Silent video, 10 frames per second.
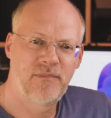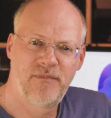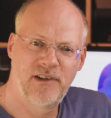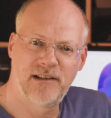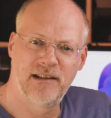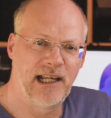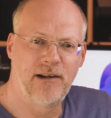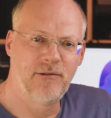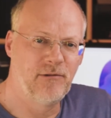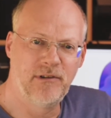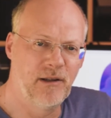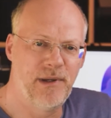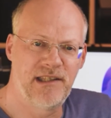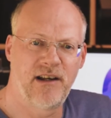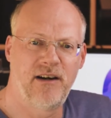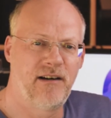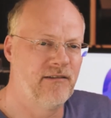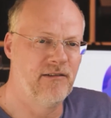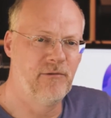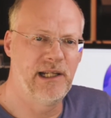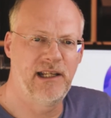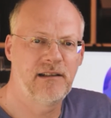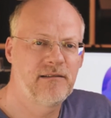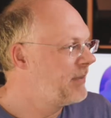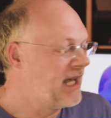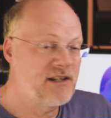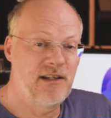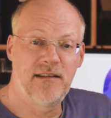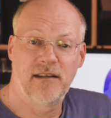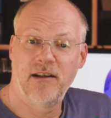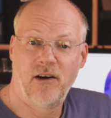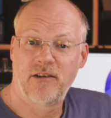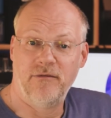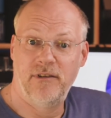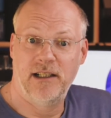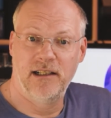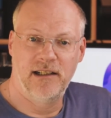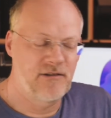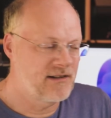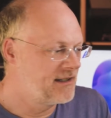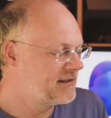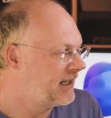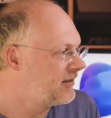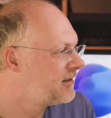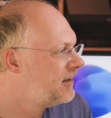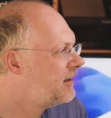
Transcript: filtered out all the bizarre and weird patches and got some really interesting sounds.